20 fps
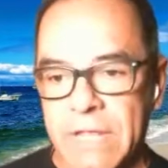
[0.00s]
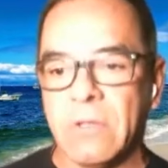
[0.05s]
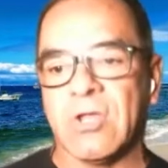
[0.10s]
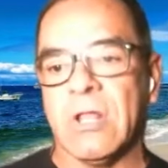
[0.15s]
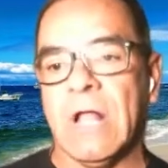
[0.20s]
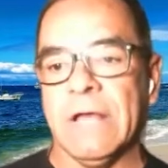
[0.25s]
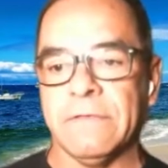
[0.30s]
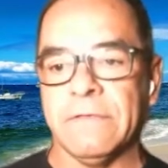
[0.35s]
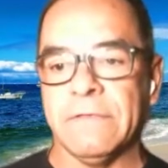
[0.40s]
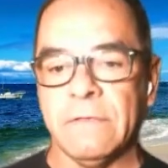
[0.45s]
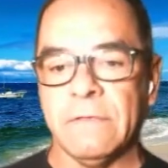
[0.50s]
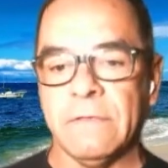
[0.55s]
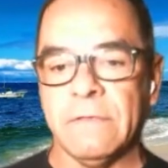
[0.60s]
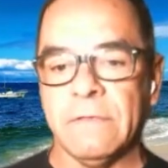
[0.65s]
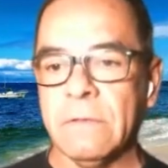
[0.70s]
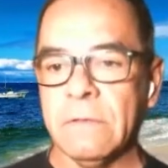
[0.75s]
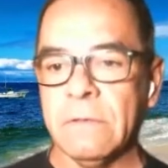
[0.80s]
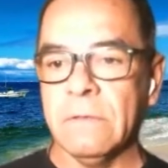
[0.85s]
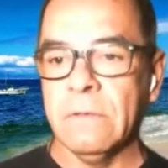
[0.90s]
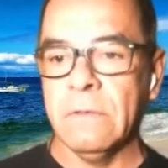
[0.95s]
English class.
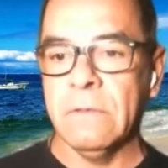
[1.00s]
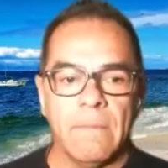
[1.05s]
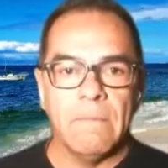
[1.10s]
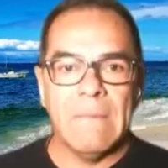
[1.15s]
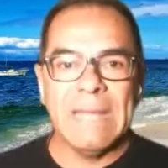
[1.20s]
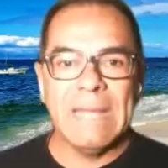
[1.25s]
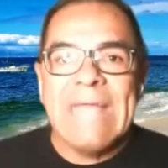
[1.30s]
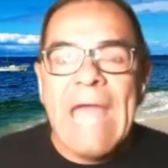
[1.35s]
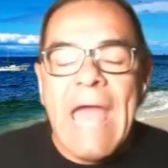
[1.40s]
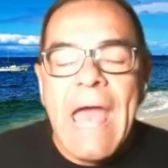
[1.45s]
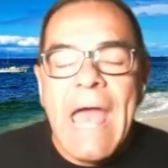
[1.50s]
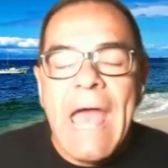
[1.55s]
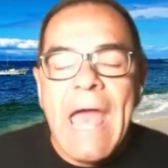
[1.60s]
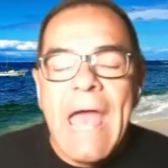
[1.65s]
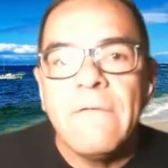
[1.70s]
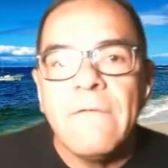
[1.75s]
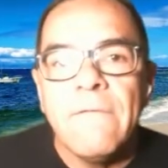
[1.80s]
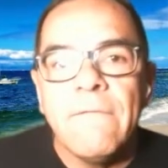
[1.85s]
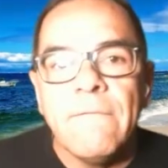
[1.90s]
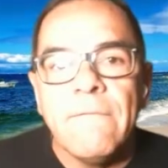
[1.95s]
My dad,
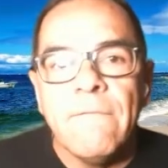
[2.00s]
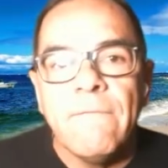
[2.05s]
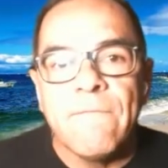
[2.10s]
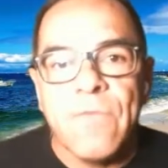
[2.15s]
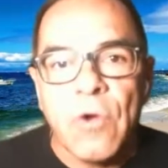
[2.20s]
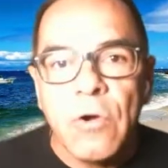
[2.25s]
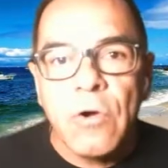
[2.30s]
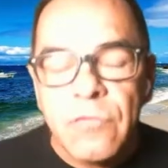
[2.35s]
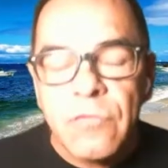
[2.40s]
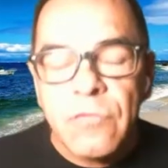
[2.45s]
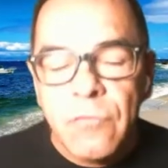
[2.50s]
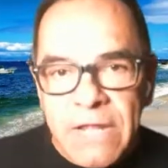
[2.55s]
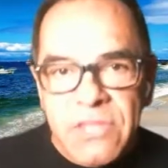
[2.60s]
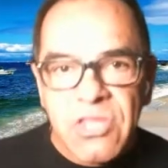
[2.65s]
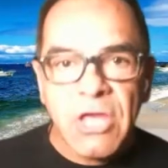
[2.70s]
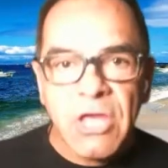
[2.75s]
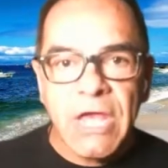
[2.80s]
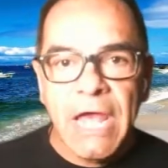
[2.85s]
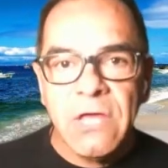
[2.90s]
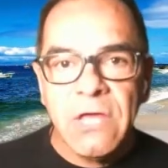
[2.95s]
first grade
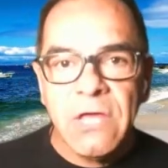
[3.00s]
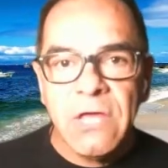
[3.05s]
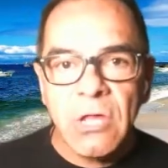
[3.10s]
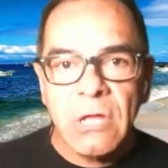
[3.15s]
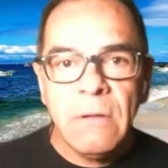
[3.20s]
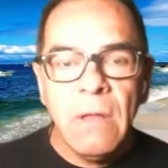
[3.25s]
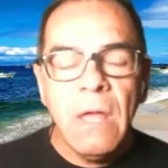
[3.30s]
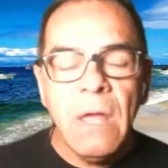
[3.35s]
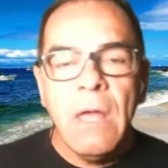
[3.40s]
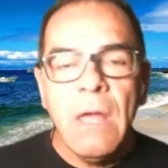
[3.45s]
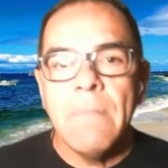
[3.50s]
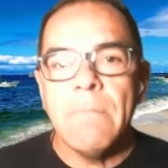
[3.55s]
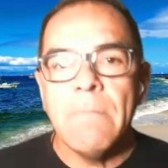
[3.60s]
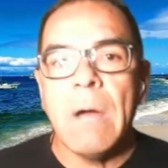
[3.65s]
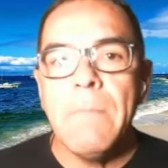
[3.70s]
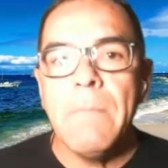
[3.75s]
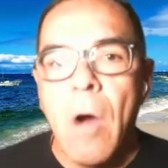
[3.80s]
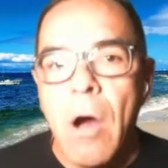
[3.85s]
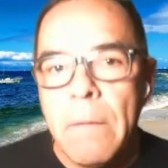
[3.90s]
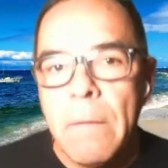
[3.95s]
education.
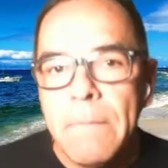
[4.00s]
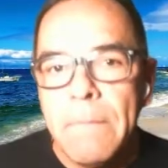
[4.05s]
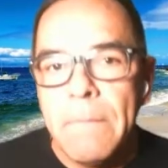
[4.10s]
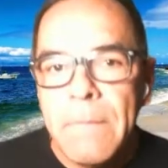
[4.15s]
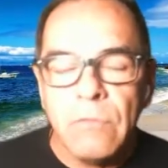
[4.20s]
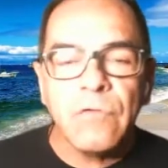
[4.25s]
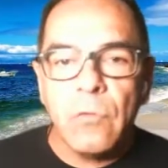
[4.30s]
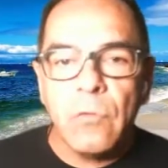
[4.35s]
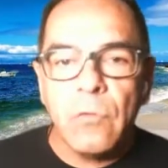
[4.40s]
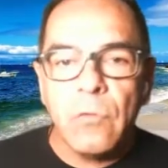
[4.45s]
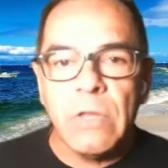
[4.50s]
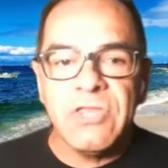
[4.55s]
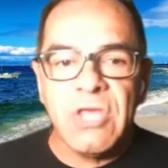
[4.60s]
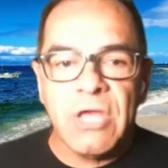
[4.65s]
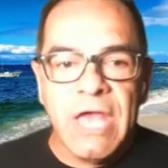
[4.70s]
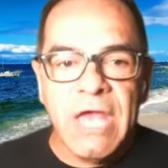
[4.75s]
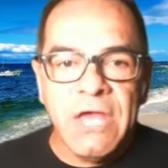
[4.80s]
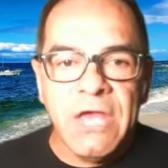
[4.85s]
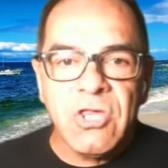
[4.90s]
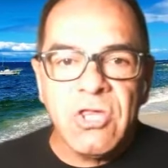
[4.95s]
My mom, middle school
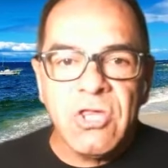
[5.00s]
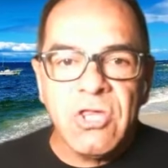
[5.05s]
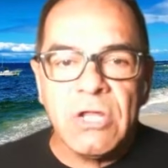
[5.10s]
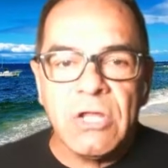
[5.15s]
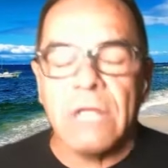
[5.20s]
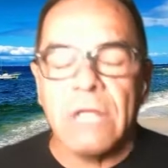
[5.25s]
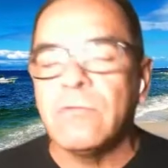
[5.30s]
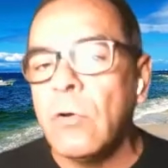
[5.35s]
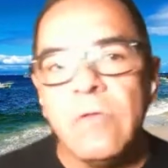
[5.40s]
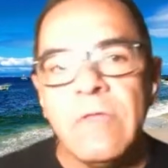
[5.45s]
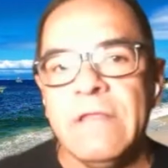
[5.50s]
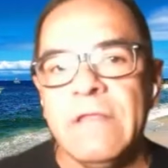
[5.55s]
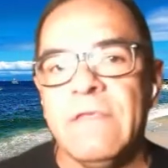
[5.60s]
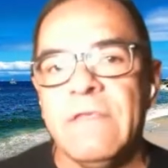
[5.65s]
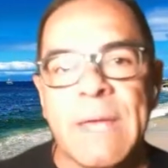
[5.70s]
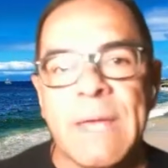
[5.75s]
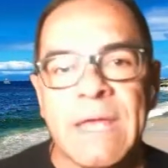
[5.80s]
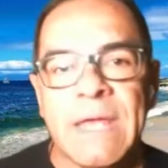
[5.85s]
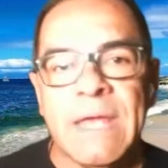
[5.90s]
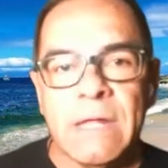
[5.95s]
education. I told you they didn't
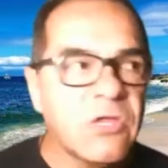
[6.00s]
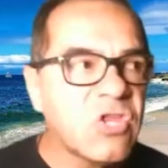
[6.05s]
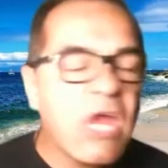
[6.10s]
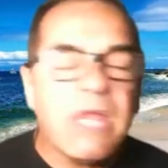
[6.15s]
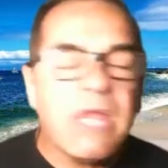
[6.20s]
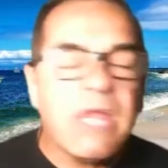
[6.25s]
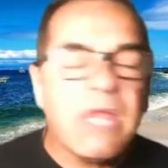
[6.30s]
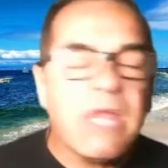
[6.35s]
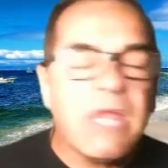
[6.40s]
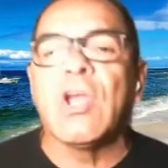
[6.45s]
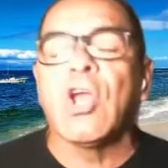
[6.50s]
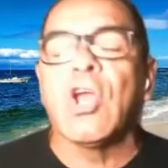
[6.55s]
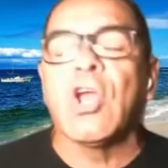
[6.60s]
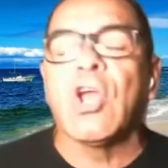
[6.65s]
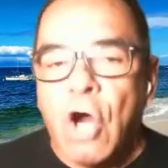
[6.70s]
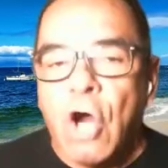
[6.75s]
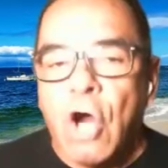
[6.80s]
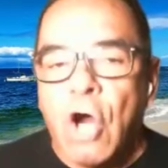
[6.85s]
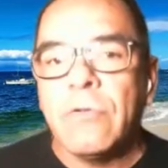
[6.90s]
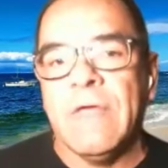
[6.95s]
speak English. I can even
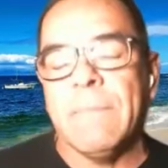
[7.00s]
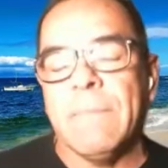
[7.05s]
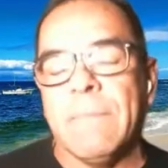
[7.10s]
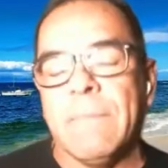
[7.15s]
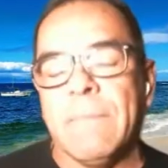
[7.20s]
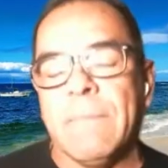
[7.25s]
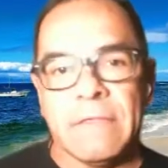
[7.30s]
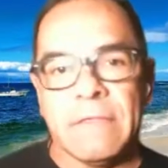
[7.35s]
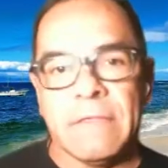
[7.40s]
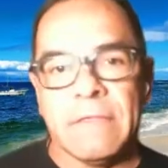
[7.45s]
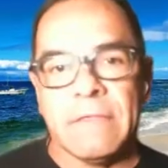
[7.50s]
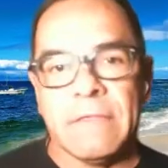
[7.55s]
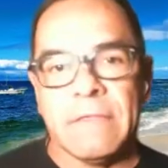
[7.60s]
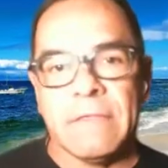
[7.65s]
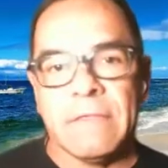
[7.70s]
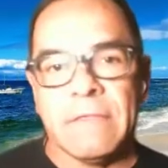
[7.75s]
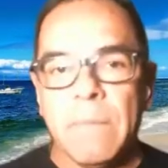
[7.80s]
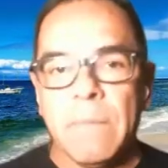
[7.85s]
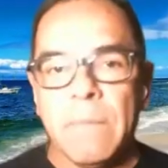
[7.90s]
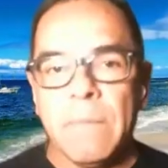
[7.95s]
go to them and ask them to
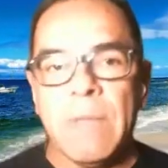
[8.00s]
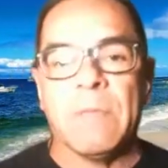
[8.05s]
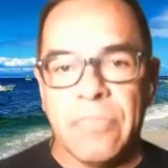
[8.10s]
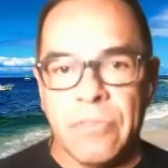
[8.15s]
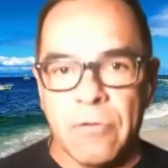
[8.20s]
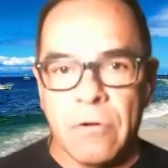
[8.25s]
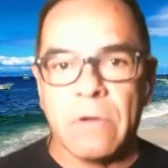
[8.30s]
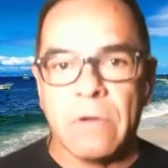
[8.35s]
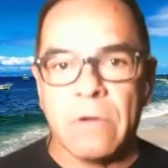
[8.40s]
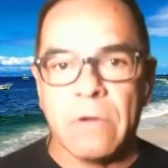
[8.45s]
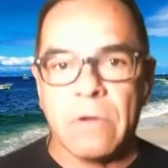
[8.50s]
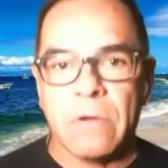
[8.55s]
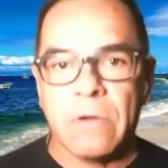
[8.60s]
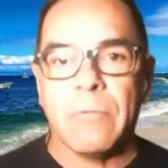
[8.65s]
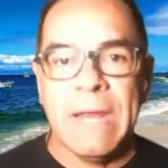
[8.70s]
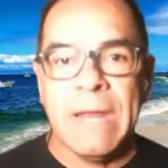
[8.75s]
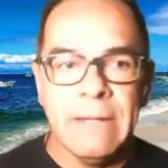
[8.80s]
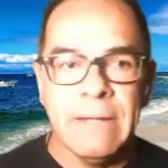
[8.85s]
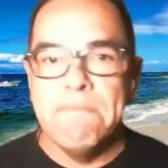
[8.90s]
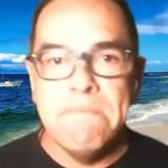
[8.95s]
help me with my 3rd
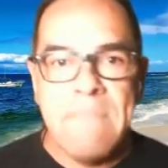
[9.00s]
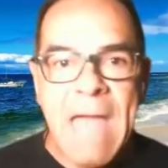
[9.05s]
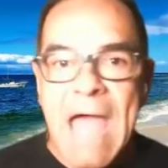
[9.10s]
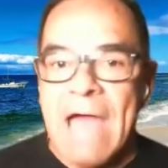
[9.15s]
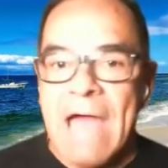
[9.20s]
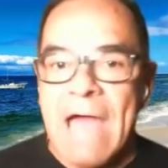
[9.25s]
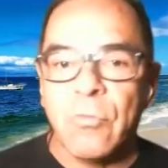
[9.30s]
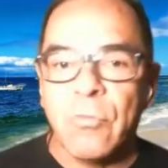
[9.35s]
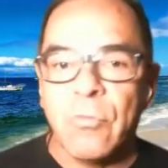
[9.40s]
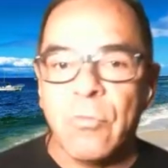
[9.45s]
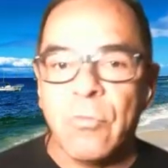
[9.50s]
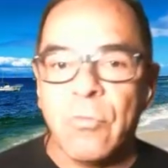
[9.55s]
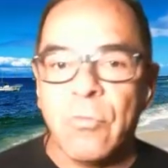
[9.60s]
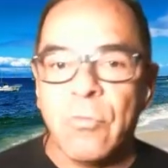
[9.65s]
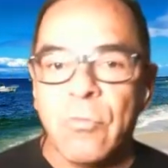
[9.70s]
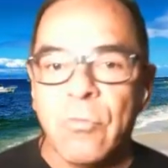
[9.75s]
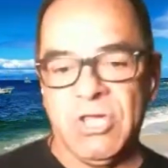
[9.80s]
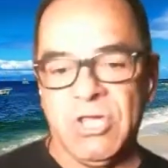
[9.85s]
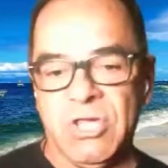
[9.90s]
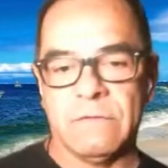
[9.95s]
grade math
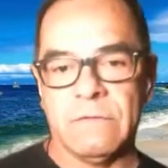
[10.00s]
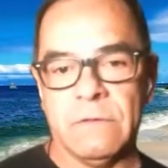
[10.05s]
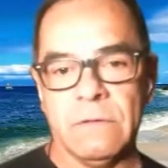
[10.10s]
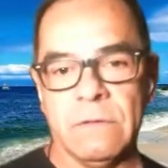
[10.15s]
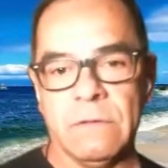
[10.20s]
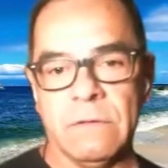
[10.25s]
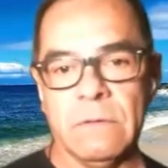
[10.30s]
worksheets.